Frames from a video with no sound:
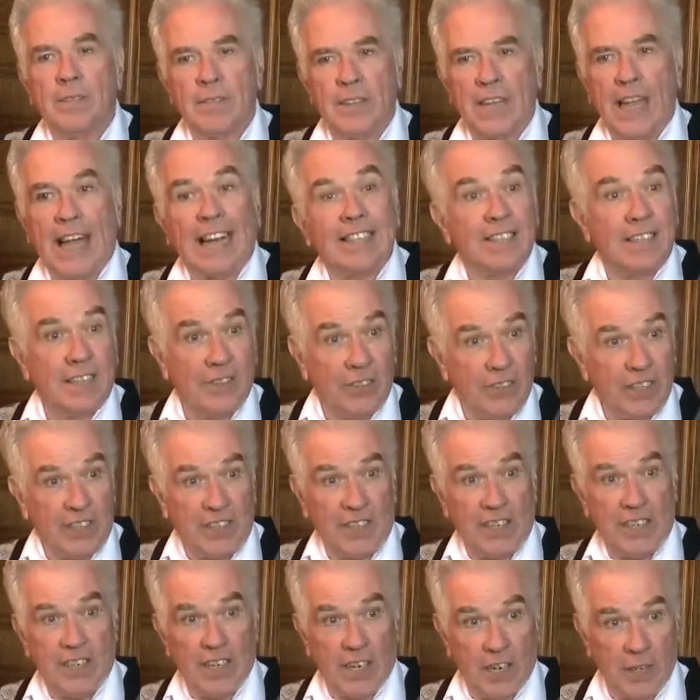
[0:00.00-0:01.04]

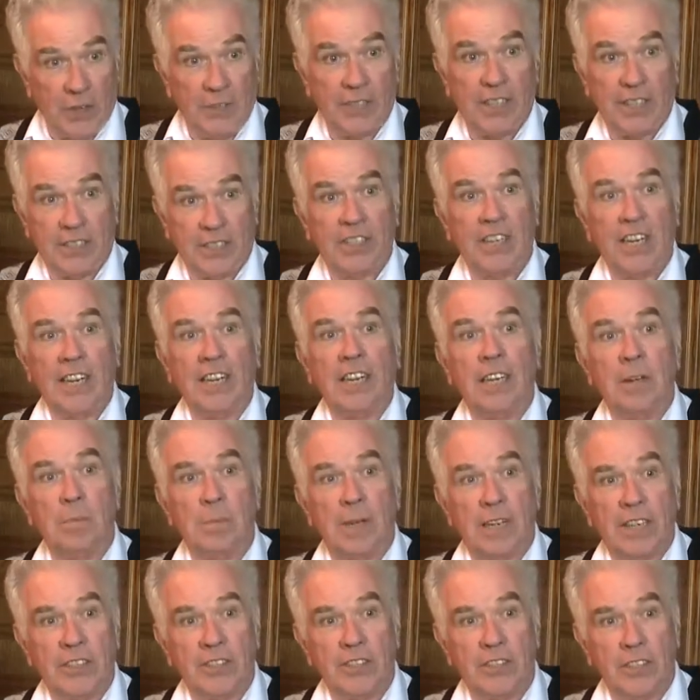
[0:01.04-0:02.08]
activity now that's taking
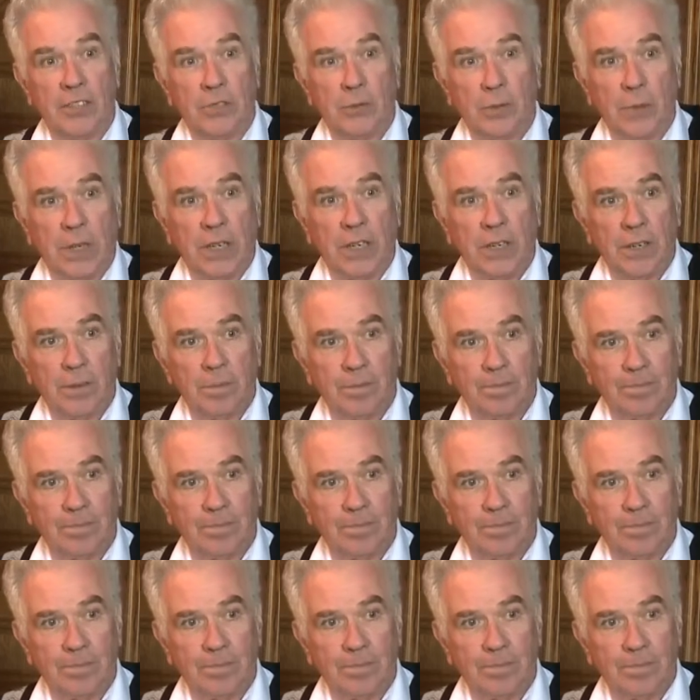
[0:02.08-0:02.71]
place this week.